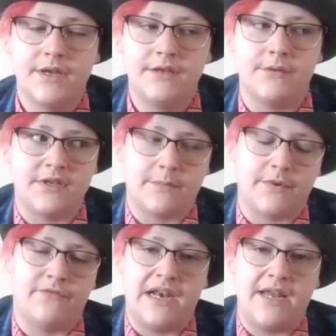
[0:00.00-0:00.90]
So we just
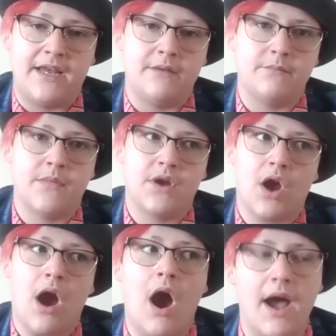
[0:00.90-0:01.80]
be really
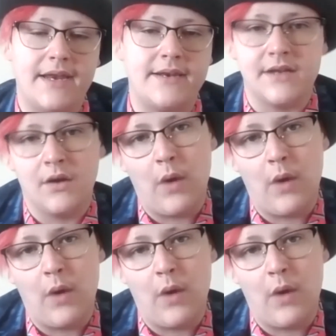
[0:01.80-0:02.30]
kind and